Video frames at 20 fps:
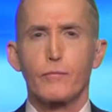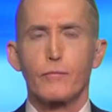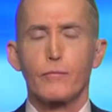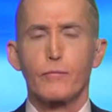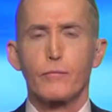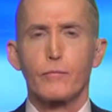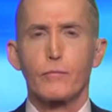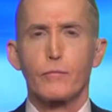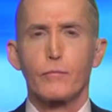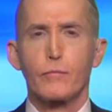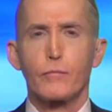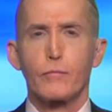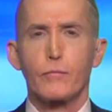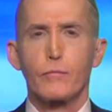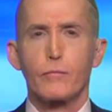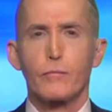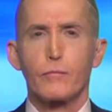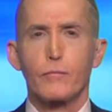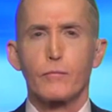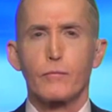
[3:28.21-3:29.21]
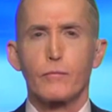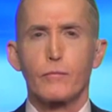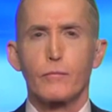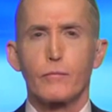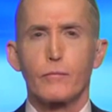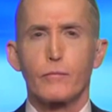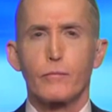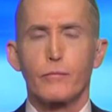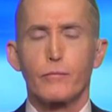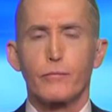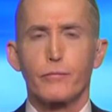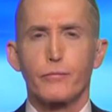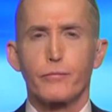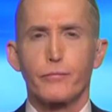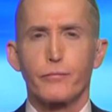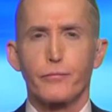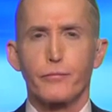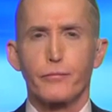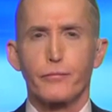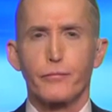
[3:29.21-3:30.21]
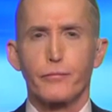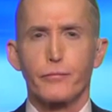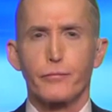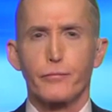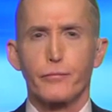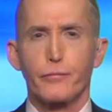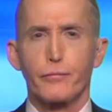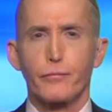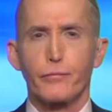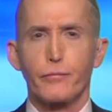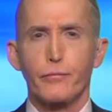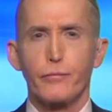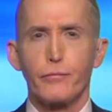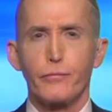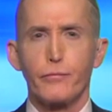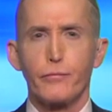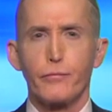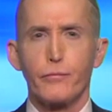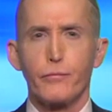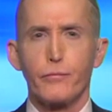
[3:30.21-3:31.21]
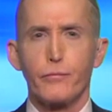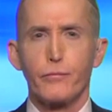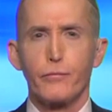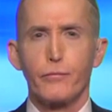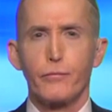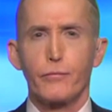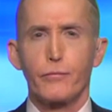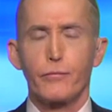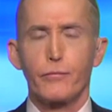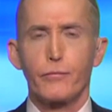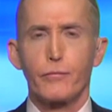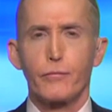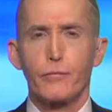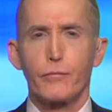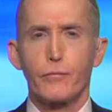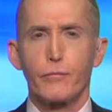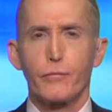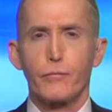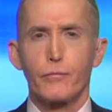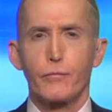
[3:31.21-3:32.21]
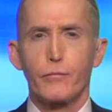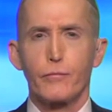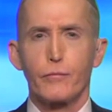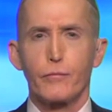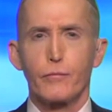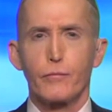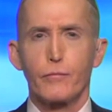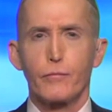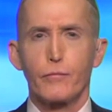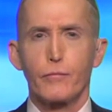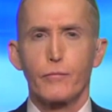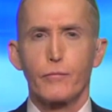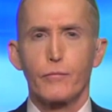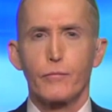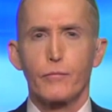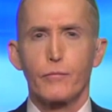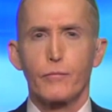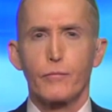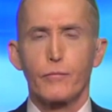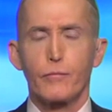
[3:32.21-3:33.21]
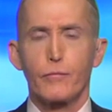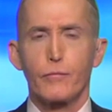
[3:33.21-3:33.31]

(not speaking)